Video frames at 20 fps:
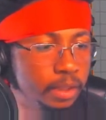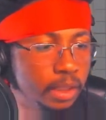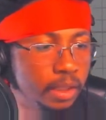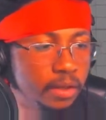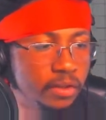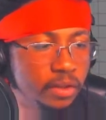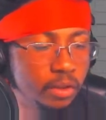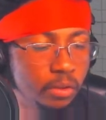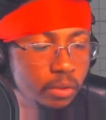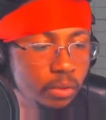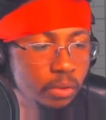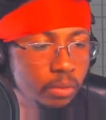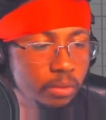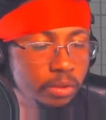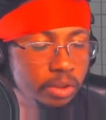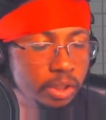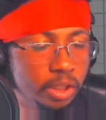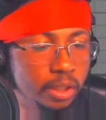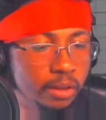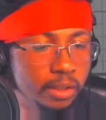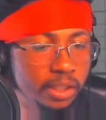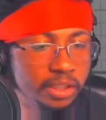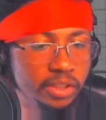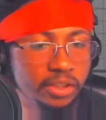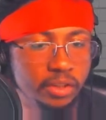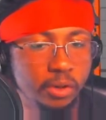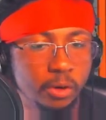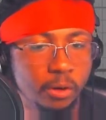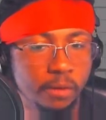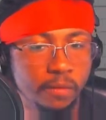So, you know, let's just
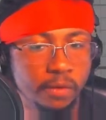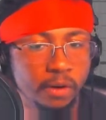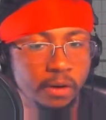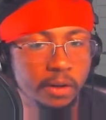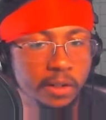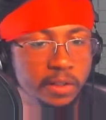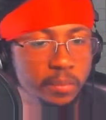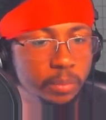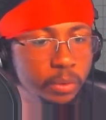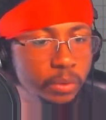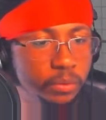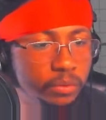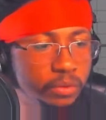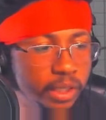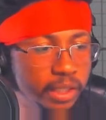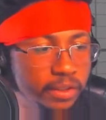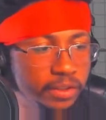go over all his moves, right?